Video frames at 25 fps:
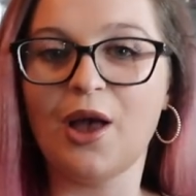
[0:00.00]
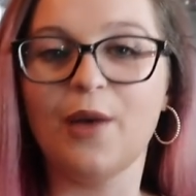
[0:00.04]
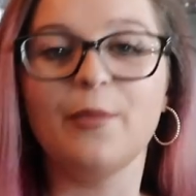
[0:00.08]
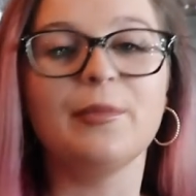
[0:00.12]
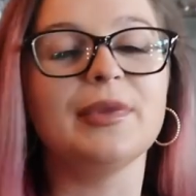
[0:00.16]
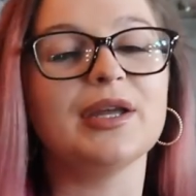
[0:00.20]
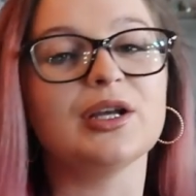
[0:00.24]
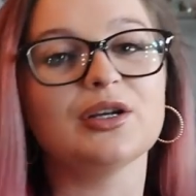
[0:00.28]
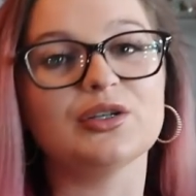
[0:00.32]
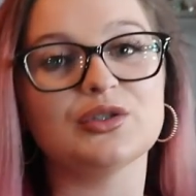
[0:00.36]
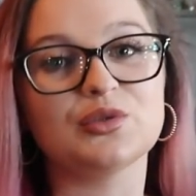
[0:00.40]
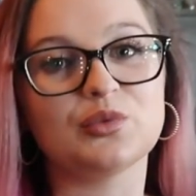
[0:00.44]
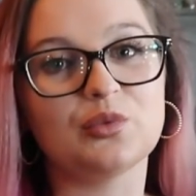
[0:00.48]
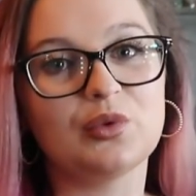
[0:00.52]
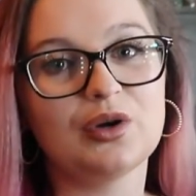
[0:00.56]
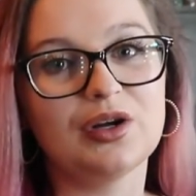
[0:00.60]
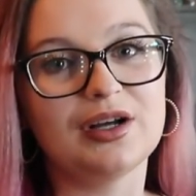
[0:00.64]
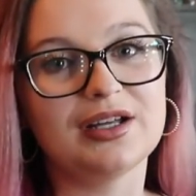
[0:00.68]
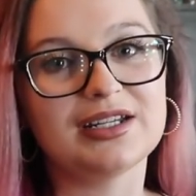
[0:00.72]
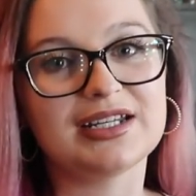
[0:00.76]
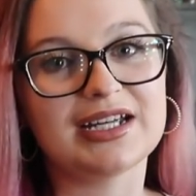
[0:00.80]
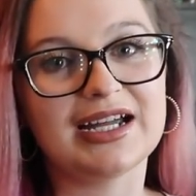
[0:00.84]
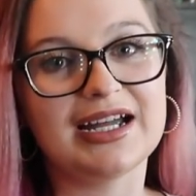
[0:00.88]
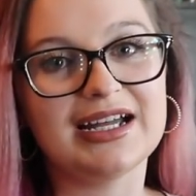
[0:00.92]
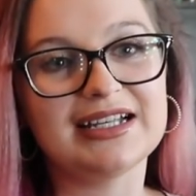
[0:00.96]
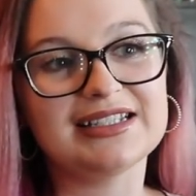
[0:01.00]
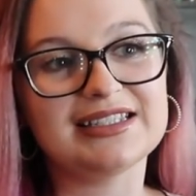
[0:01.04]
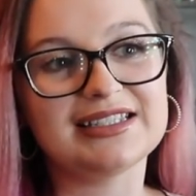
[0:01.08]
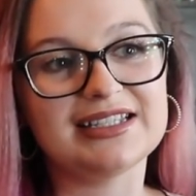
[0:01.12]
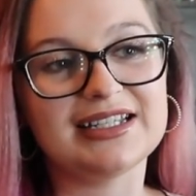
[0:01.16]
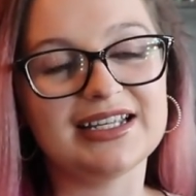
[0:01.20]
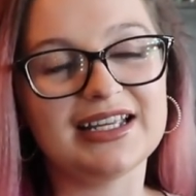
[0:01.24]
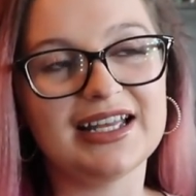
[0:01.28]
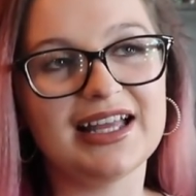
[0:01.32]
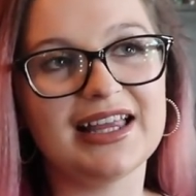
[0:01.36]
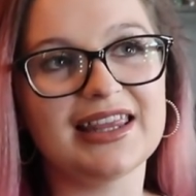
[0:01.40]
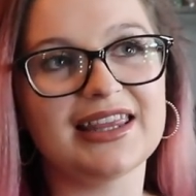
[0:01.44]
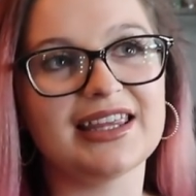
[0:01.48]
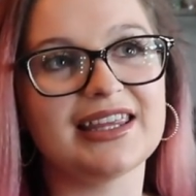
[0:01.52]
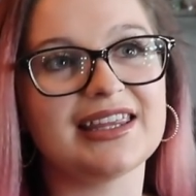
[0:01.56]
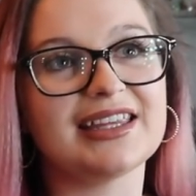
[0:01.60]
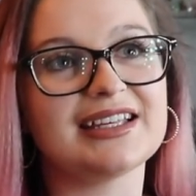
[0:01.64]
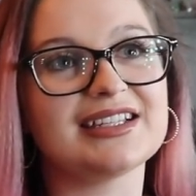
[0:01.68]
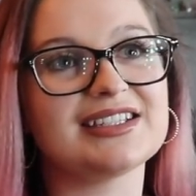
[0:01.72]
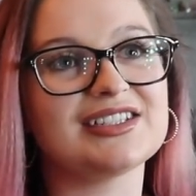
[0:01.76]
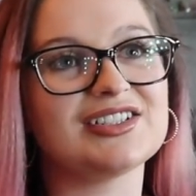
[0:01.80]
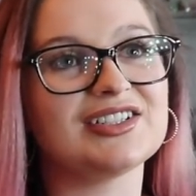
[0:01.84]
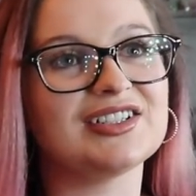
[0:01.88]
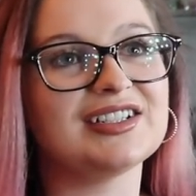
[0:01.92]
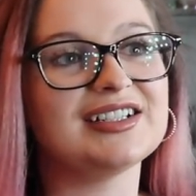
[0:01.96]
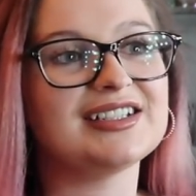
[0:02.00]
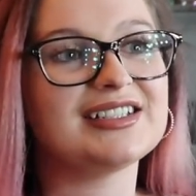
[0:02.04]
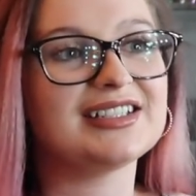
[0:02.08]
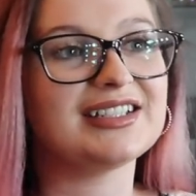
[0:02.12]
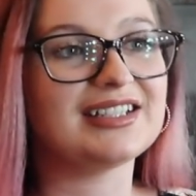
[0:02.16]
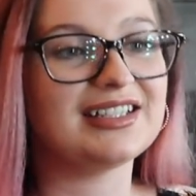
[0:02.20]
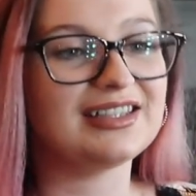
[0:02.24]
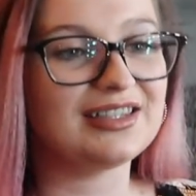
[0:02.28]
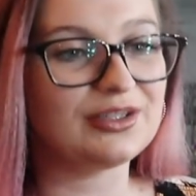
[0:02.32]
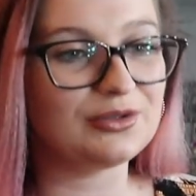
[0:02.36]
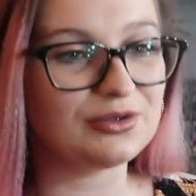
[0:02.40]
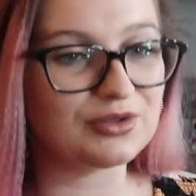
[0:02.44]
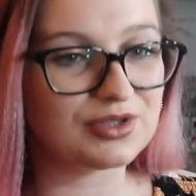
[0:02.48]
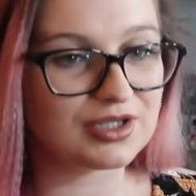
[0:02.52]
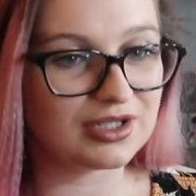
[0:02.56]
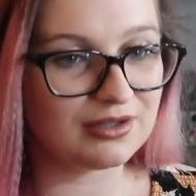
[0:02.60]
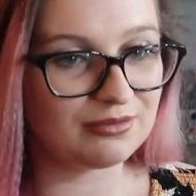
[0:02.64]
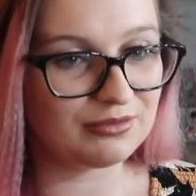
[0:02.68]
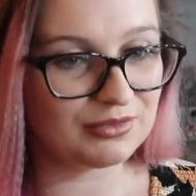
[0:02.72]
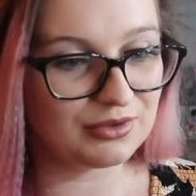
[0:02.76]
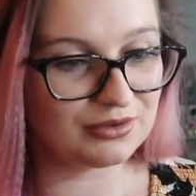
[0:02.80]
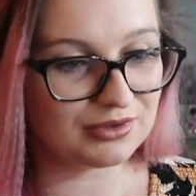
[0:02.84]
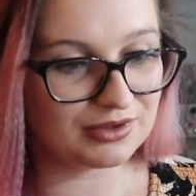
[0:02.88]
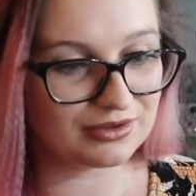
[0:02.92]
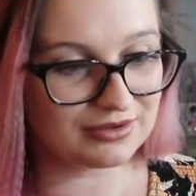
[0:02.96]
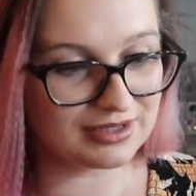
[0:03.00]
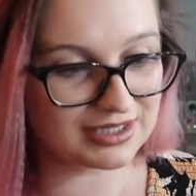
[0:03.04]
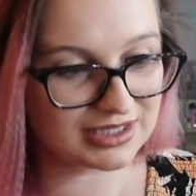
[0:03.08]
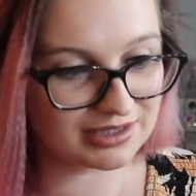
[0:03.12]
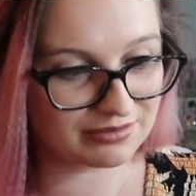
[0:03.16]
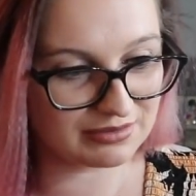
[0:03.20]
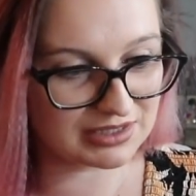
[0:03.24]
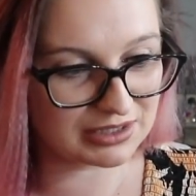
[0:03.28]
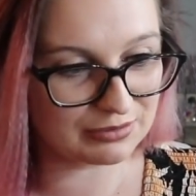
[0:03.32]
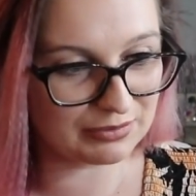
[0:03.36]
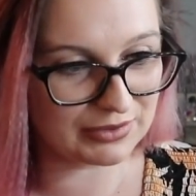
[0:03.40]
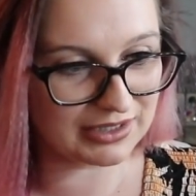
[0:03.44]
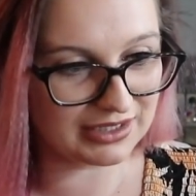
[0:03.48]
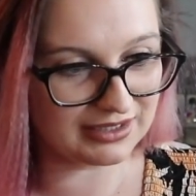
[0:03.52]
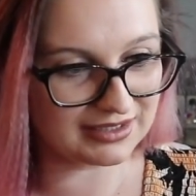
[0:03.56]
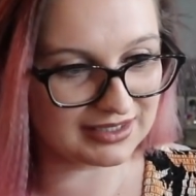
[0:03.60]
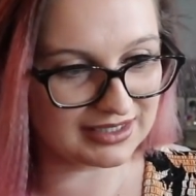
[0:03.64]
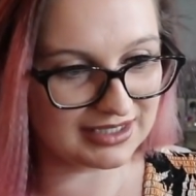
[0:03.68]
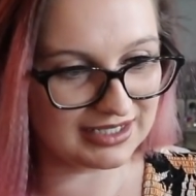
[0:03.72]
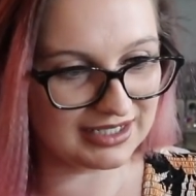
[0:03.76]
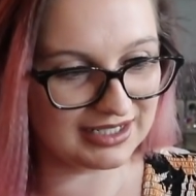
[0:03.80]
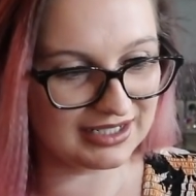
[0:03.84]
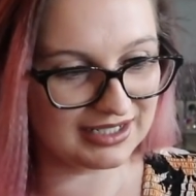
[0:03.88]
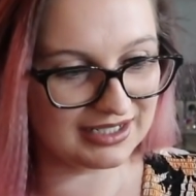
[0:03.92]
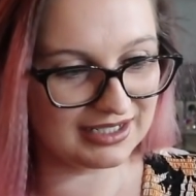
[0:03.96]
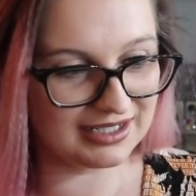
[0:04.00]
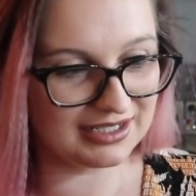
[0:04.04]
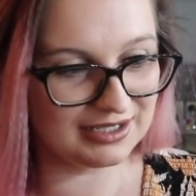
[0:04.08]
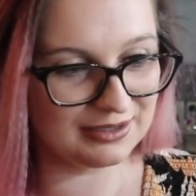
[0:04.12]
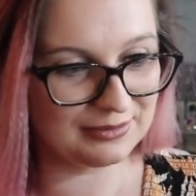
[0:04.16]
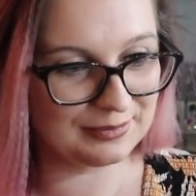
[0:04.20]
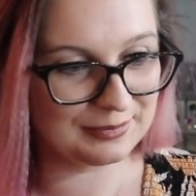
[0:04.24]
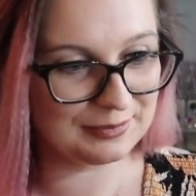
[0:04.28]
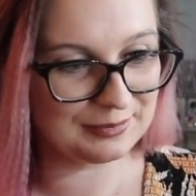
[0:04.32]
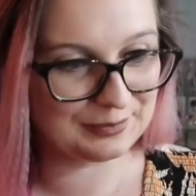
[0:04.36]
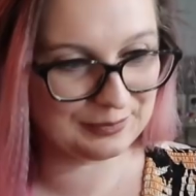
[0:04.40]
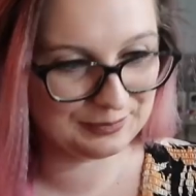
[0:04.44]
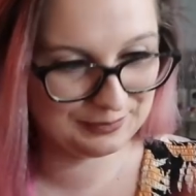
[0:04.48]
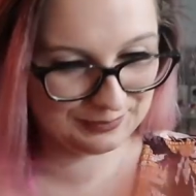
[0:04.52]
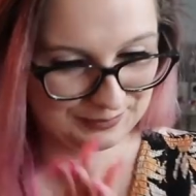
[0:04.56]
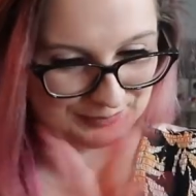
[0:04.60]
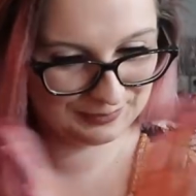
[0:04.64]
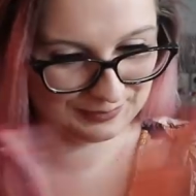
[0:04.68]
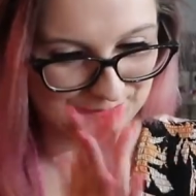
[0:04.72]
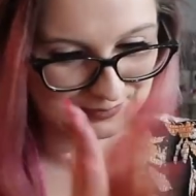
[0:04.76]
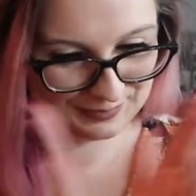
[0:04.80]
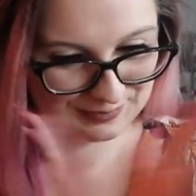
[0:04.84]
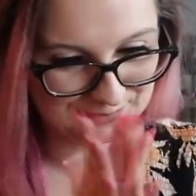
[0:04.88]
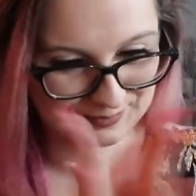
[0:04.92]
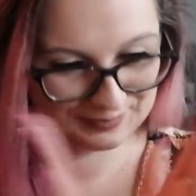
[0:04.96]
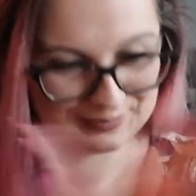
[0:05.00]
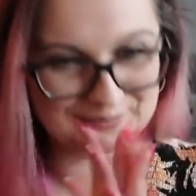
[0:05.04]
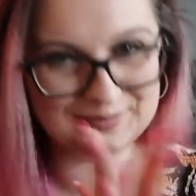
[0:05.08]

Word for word: because word has it that they're starting to get the autumnal and Christmas bits in.